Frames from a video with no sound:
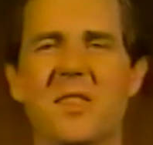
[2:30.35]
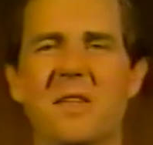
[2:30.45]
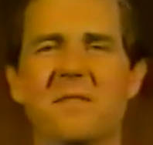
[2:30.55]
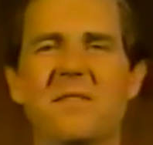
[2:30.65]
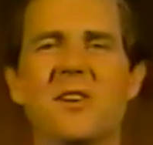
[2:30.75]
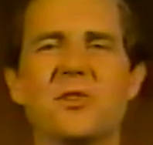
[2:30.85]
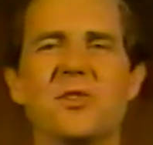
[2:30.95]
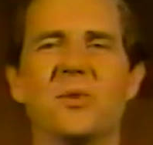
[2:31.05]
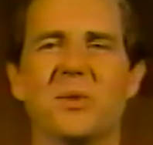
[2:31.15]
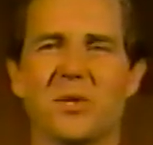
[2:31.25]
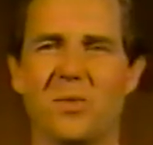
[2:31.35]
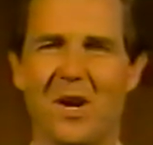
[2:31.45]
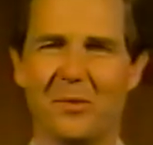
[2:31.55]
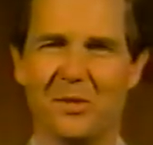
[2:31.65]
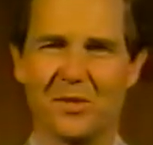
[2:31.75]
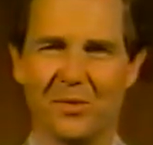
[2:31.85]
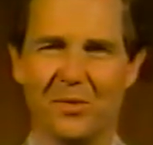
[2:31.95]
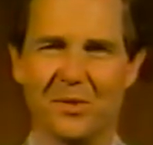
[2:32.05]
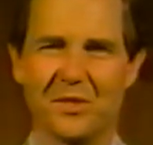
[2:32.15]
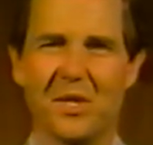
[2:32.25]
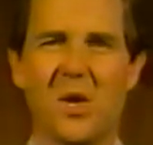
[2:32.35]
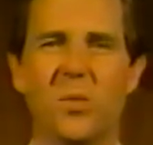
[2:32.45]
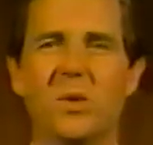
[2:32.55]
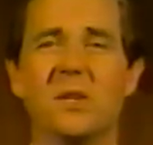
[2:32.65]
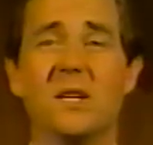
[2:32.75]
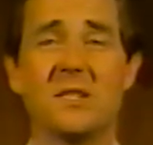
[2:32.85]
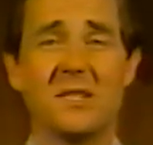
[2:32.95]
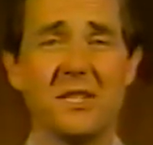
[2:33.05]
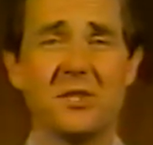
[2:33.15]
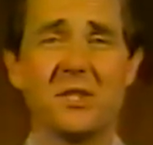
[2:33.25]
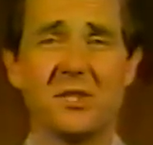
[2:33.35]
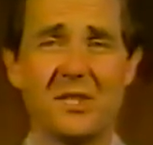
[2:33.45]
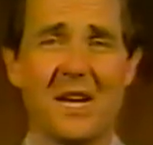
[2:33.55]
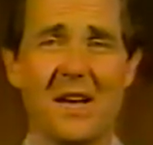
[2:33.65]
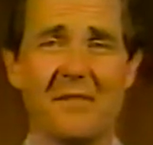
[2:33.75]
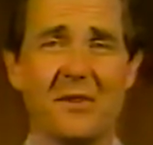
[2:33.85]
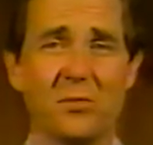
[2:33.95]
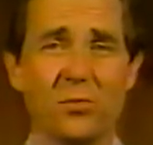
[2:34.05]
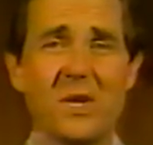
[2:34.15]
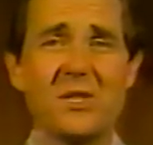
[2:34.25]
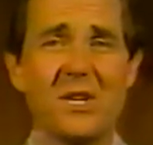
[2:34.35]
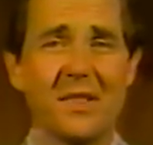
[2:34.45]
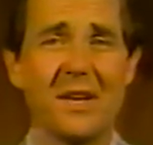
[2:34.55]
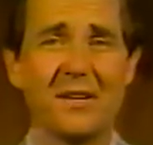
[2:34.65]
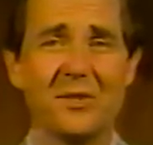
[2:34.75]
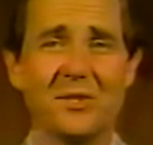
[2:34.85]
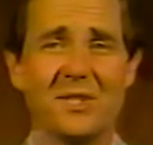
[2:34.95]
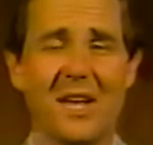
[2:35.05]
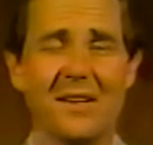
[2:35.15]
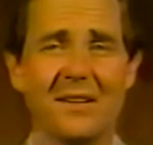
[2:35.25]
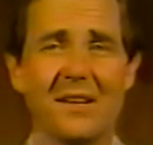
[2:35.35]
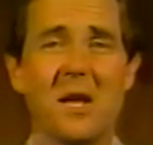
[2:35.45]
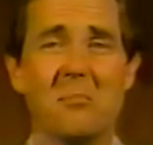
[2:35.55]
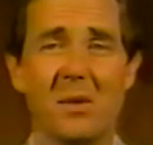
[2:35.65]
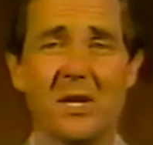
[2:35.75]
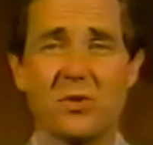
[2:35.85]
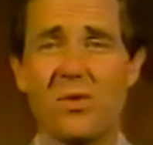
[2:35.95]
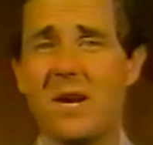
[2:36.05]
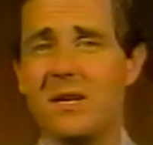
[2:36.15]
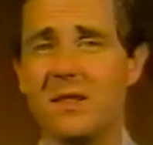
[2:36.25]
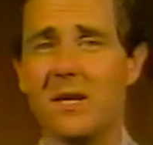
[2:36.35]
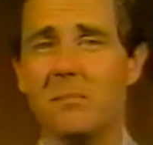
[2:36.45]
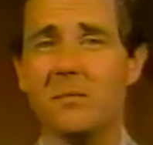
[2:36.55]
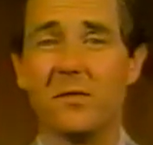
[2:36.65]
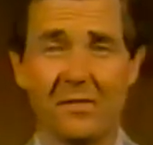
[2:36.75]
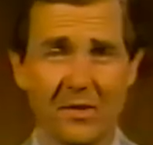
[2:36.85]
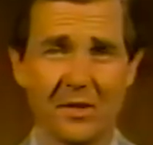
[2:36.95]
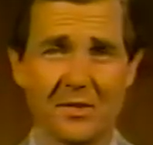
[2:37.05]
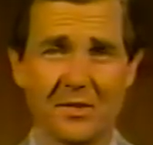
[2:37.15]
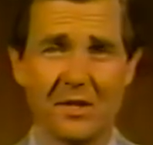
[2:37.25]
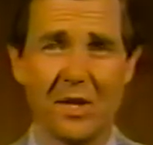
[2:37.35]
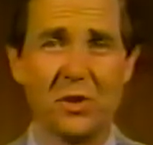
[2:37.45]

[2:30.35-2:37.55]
The Functional Requirements course will assist staff in reaching that understanding by training them first